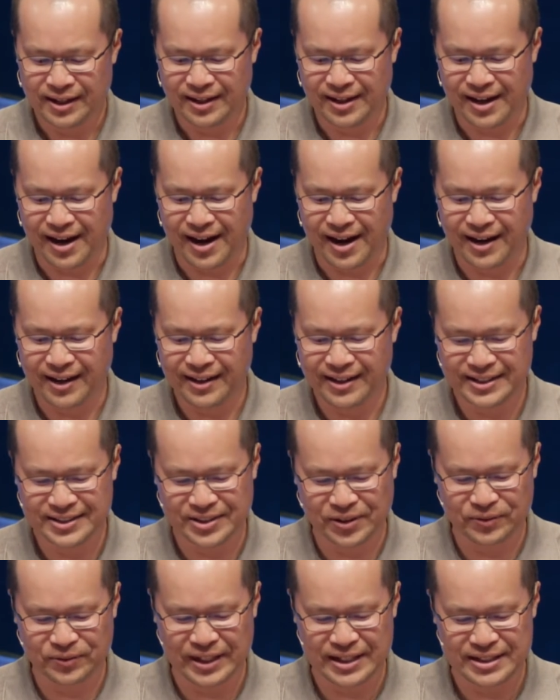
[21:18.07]
God has
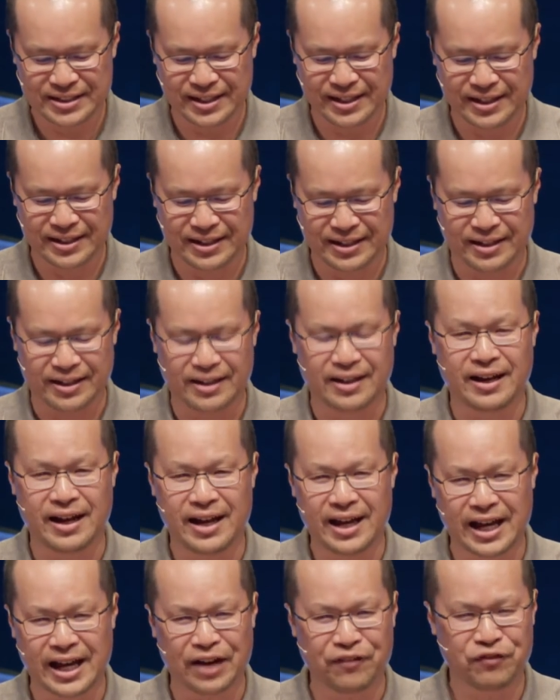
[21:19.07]
only done a
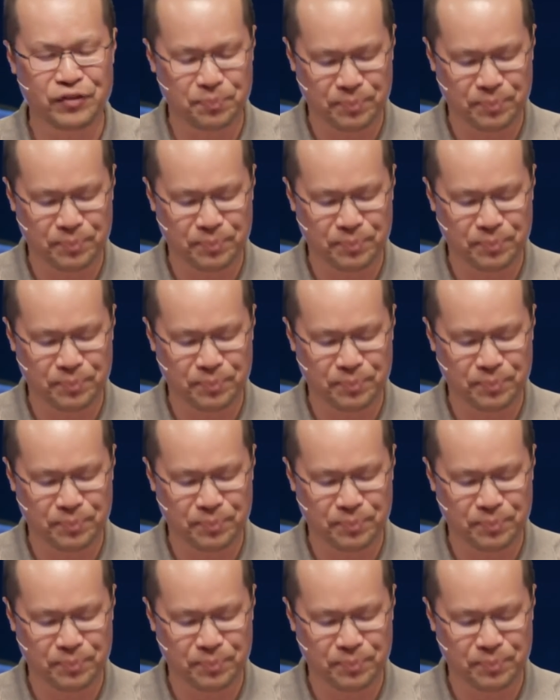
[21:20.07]
half a